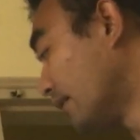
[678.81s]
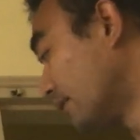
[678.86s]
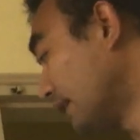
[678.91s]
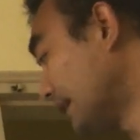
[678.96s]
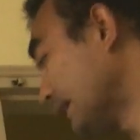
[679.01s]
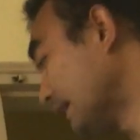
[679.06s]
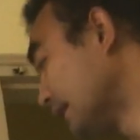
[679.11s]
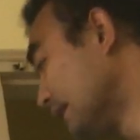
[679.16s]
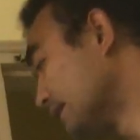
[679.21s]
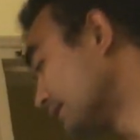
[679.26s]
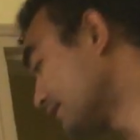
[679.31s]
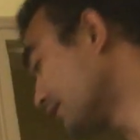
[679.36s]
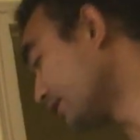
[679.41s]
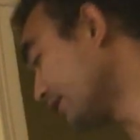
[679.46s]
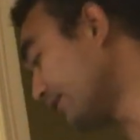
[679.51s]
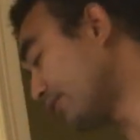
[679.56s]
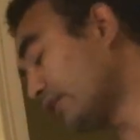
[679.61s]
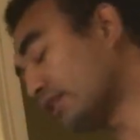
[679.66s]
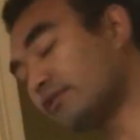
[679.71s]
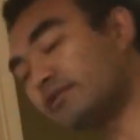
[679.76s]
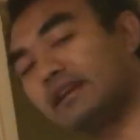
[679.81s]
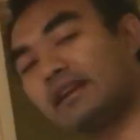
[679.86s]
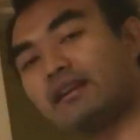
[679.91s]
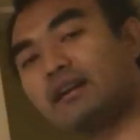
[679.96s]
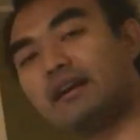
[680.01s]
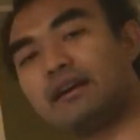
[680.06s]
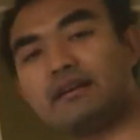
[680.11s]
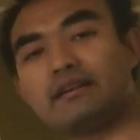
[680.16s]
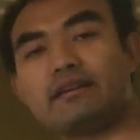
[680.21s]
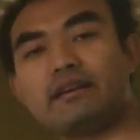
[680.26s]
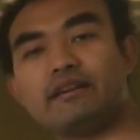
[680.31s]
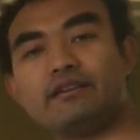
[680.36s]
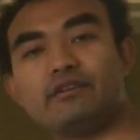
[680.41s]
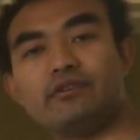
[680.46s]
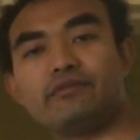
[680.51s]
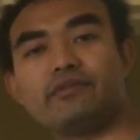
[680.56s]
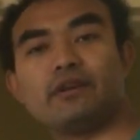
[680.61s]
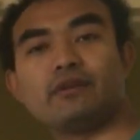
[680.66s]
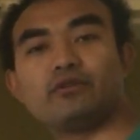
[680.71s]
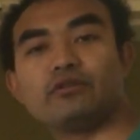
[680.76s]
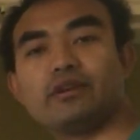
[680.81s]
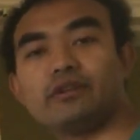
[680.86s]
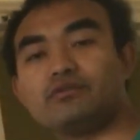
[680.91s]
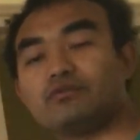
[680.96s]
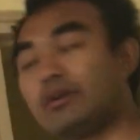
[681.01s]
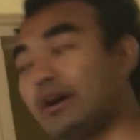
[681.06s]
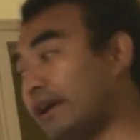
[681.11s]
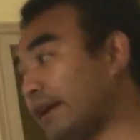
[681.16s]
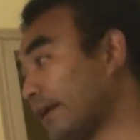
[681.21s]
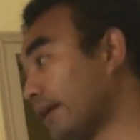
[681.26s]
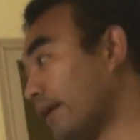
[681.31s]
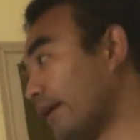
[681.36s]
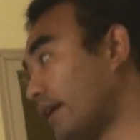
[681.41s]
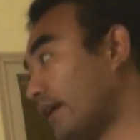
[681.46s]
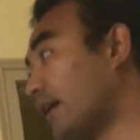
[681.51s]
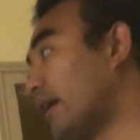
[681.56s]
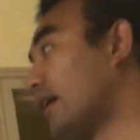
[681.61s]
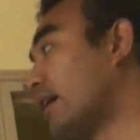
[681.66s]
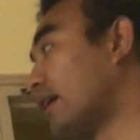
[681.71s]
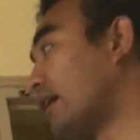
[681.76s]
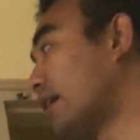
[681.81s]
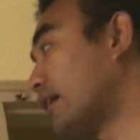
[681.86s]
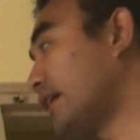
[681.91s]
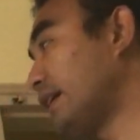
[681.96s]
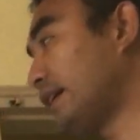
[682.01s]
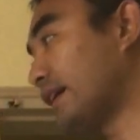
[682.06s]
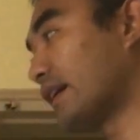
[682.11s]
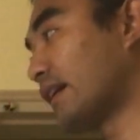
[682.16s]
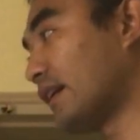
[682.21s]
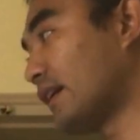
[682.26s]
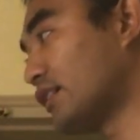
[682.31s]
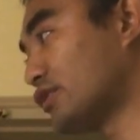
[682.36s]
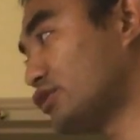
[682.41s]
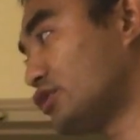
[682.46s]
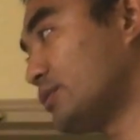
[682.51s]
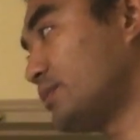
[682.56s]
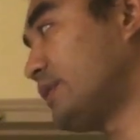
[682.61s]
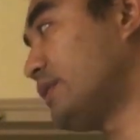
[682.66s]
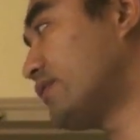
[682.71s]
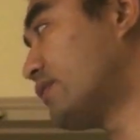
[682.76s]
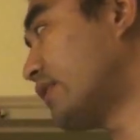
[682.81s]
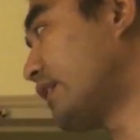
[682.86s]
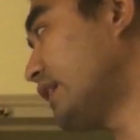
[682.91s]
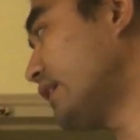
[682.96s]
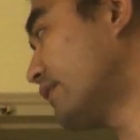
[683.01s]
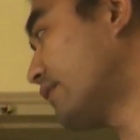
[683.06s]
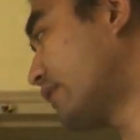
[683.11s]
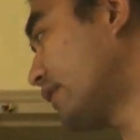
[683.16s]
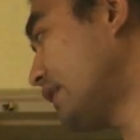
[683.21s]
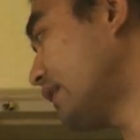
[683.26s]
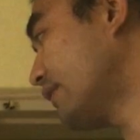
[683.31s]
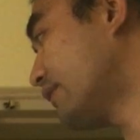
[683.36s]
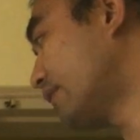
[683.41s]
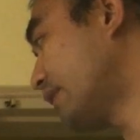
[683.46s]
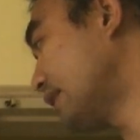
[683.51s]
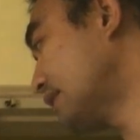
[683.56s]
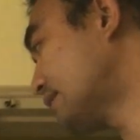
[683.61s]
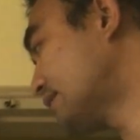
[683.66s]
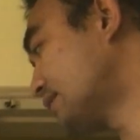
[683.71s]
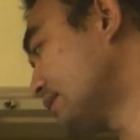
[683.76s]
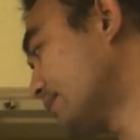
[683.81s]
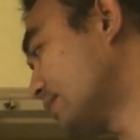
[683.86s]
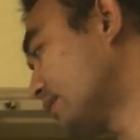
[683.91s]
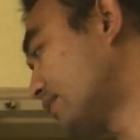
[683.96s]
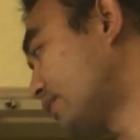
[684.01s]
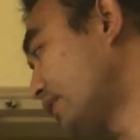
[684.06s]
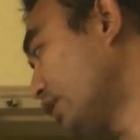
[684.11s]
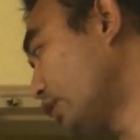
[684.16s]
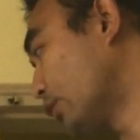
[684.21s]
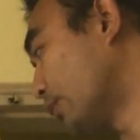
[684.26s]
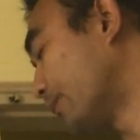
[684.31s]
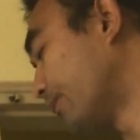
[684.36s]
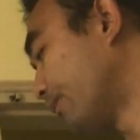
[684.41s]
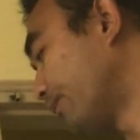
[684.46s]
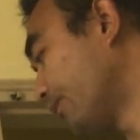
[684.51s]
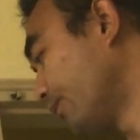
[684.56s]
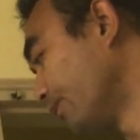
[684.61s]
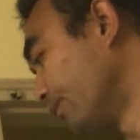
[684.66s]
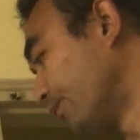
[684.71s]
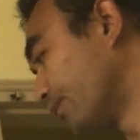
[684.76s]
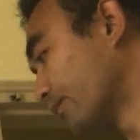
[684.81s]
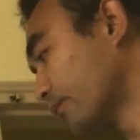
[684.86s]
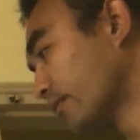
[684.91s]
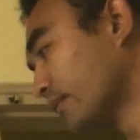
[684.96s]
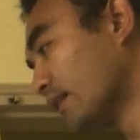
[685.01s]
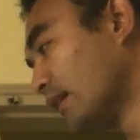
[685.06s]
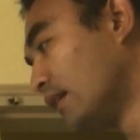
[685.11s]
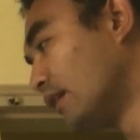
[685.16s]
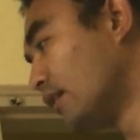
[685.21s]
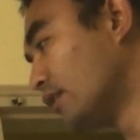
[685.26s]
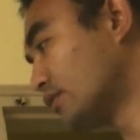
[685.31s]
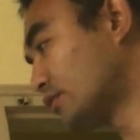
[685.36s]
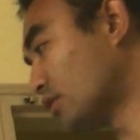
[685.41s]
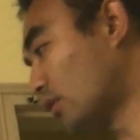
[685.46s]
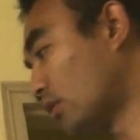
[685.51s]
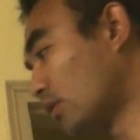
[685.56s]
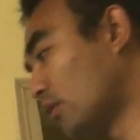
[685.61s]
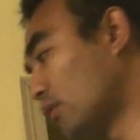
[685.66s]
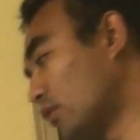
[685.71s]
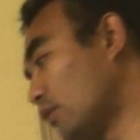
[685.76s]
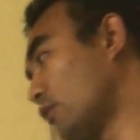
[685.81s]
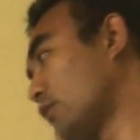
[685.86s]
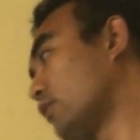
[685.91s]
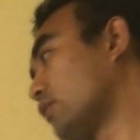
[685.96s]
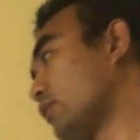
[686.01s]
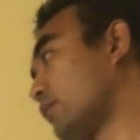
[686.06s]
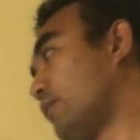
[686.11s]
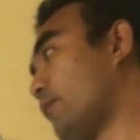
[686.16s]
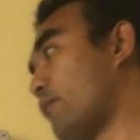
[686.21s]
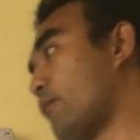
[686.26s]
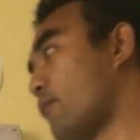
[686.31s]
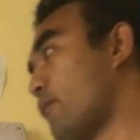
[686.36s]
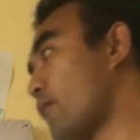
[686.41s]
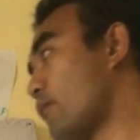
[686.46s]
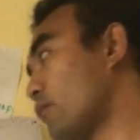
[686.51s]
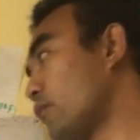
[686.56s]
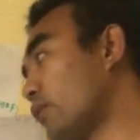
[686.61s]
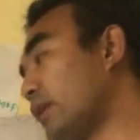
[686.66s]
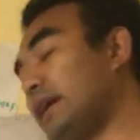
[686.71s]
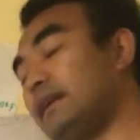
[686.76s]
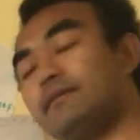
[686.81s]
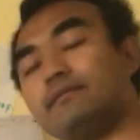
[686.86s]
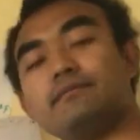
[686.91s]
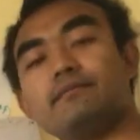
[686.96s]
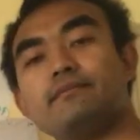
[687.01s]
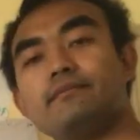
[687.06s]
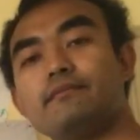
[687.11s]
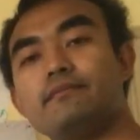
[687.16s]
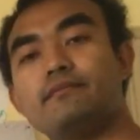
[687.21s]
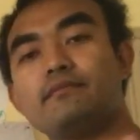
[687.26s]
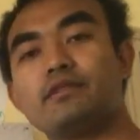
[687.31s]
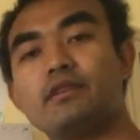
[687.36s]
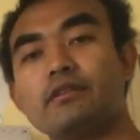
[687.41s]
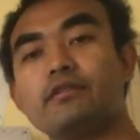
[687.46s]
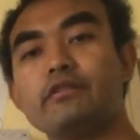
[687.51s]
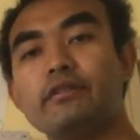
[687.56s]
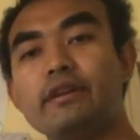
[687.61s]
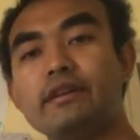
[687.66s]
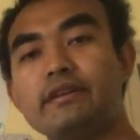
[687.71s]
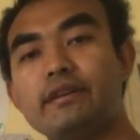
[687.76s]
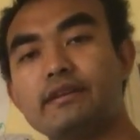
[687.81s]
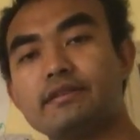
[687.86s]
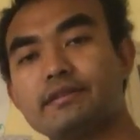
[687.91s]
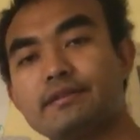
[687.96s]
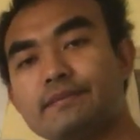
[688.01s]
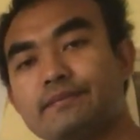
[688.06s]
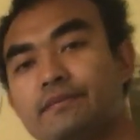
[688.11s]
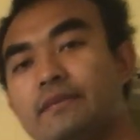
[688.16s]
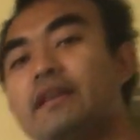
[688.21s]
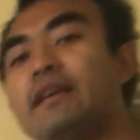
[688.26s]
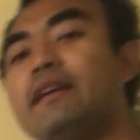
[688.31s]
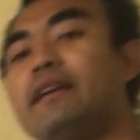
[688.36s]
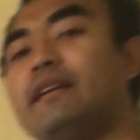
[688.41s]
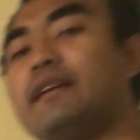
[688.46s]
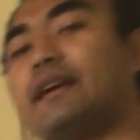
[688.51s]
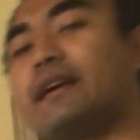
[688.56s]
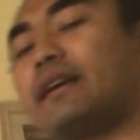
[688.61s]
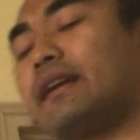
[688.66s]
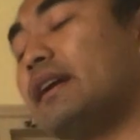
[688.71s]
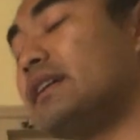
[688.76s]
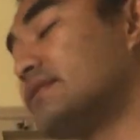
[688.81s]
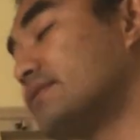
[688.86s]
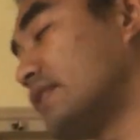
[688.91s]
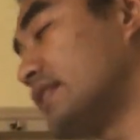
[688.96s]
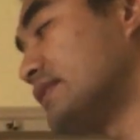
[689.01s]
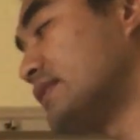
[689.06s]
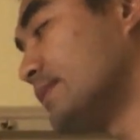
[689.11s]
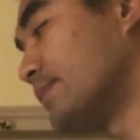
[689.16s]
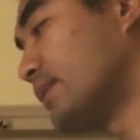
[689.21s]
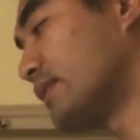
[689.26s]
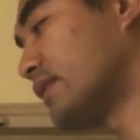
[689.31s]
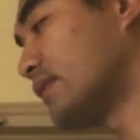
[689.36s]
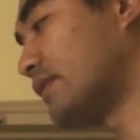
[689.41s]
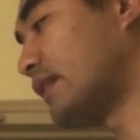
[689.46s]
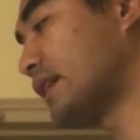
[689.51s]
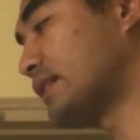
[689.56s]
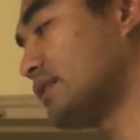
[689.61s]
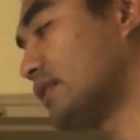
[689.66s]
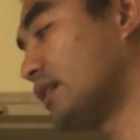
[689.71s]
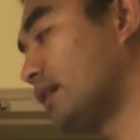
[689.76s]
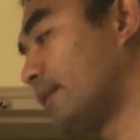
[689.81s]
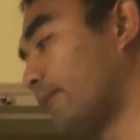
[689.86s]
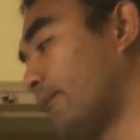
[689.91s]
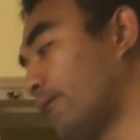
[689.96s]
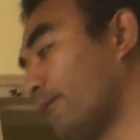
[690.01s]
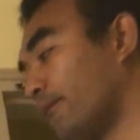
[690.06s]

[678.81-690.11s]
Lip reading: Right, so if you're good at art and if you're good at drawing, hiragana should be very, very, very simple for you. So, right, concluding this, hiragana is a very simple character.